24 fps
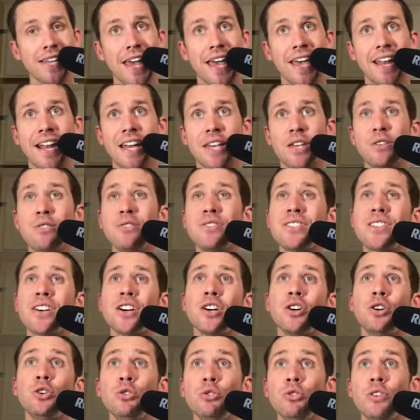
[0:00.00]
And I used
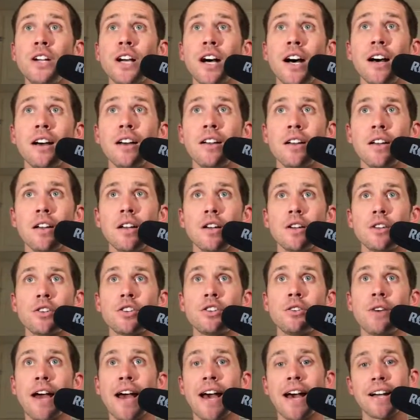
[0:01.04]
the hookah
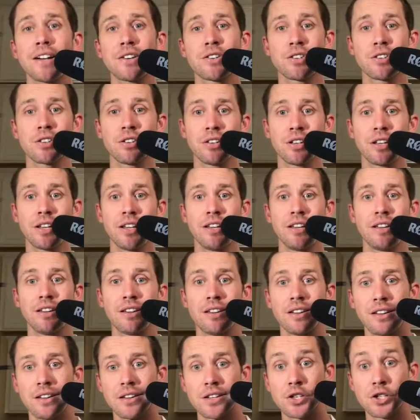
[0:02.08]
to actually
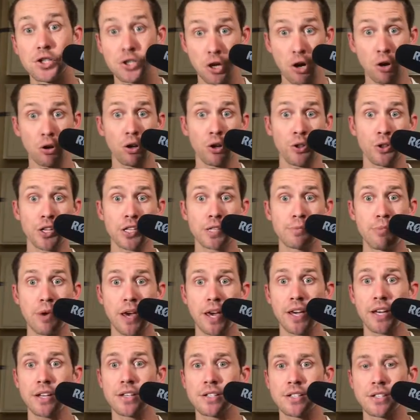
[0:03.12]
solo this
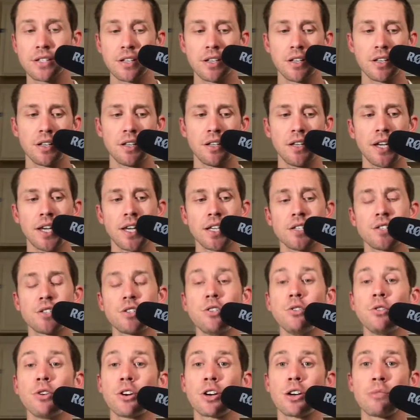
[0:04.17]
base. Yes,
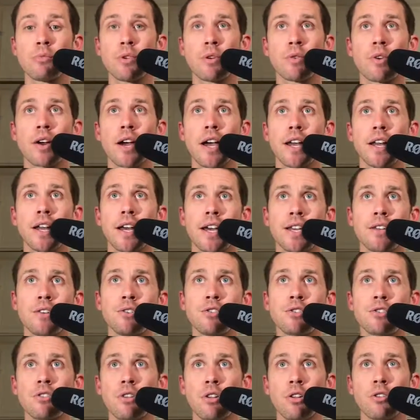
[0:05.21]
you heard me right. I
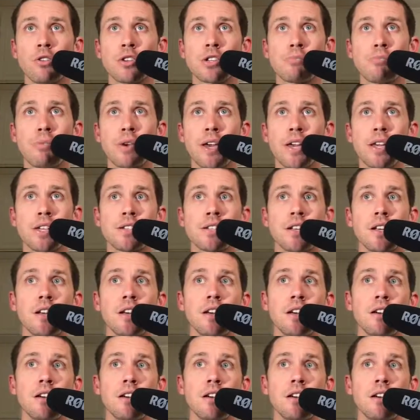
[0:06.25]
do solo this base.